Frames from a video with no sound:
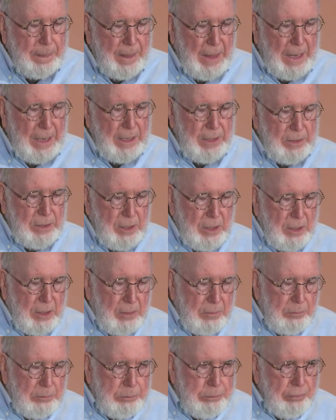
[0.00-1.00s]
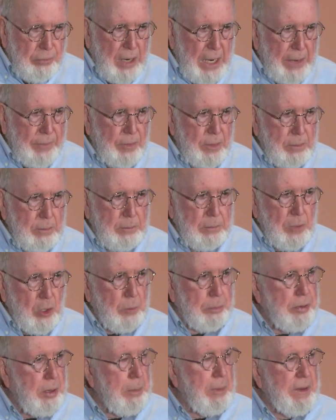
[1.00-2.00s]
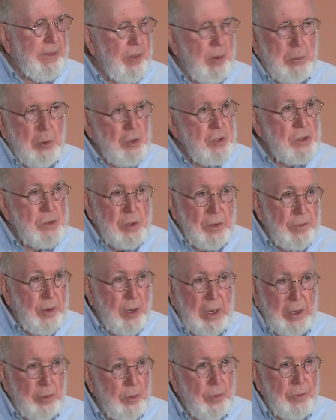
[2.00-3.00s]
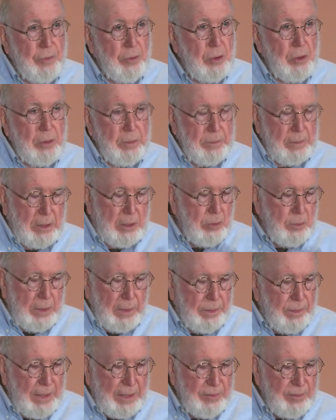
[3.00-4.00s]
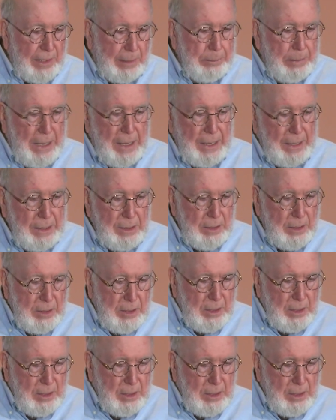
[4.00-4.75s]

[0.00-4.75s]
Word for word: And private, you know, primitive emotions are very useful, including things like pain.